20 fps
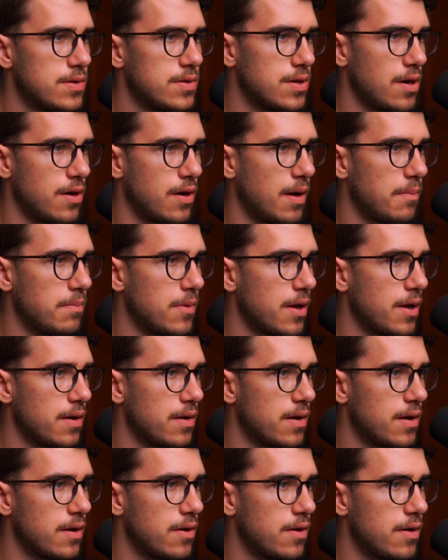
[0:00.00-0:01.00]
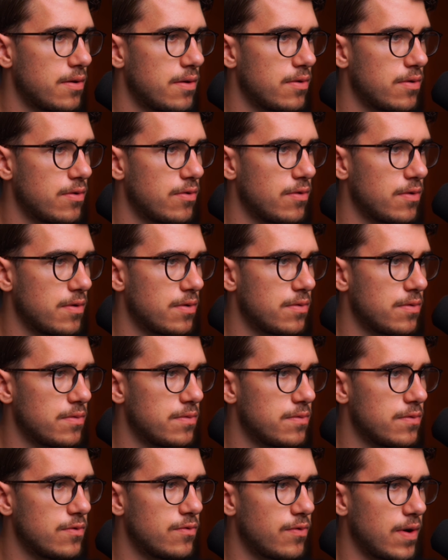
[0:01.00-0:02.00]
Sorry, I'm not a
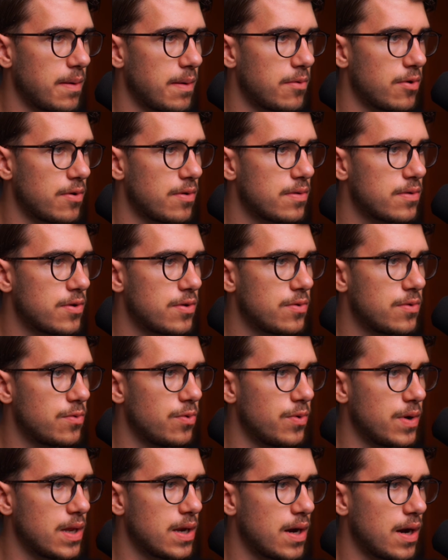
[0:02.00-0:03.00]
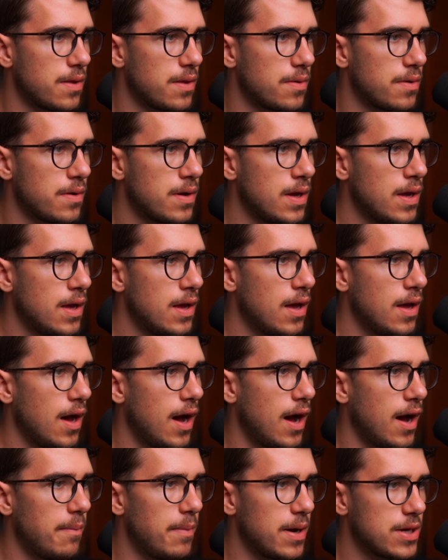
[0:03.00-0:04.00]
grammar queen either.
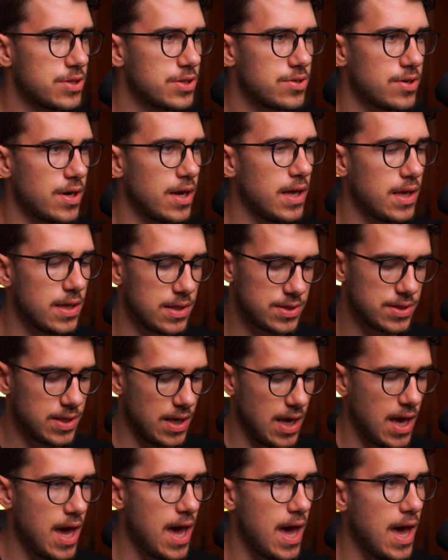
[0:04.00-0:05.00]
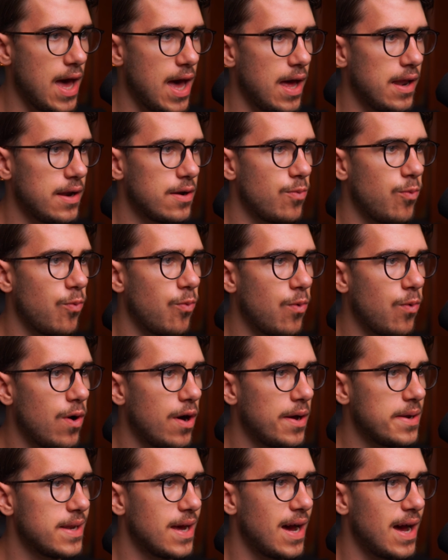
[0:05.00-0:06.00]
My strengths and
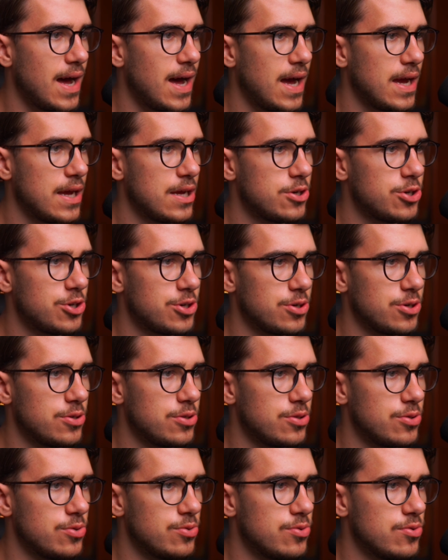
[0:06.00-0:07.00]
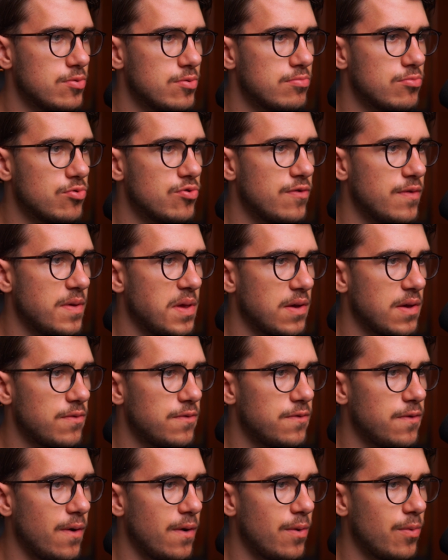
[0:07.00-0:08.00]
what I should do moving
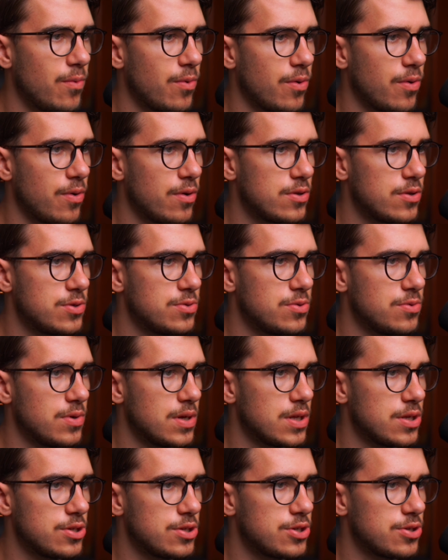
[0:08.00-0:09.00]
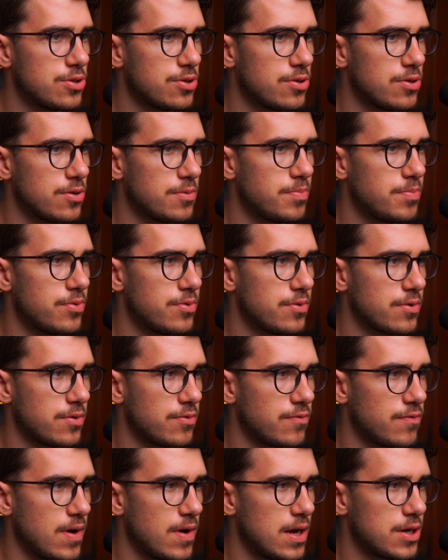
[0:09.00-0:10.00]
forward to ensure
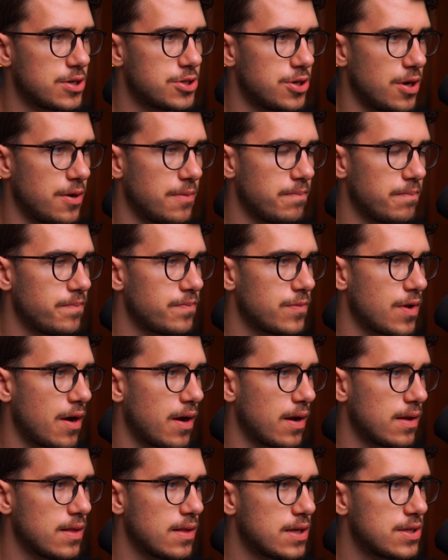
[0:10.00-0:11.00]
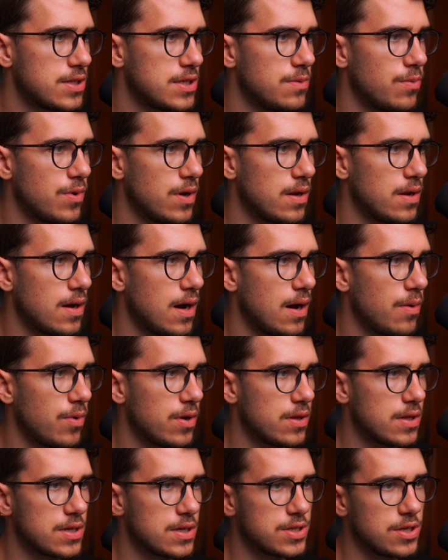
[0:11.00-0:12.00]
progression. All right, let's see what it
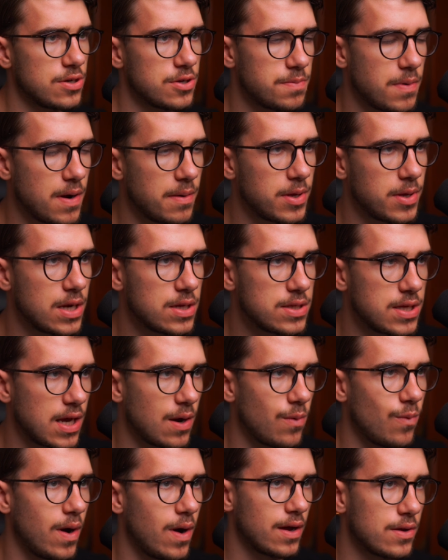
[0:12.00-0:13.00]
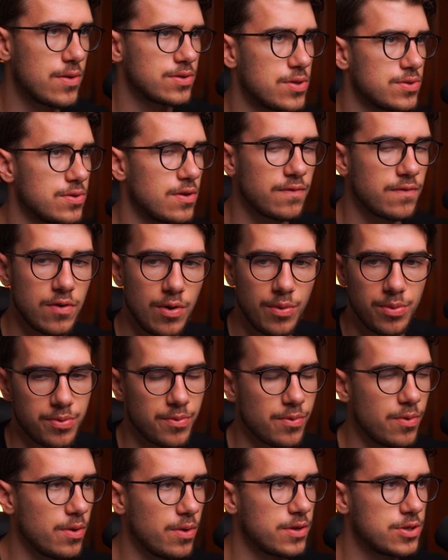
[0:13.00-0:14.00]
does here. It's probably going to take a while to sort of go
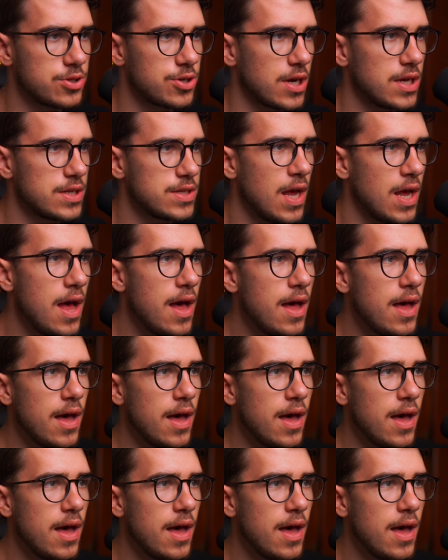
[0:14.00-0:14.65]
through all the trades.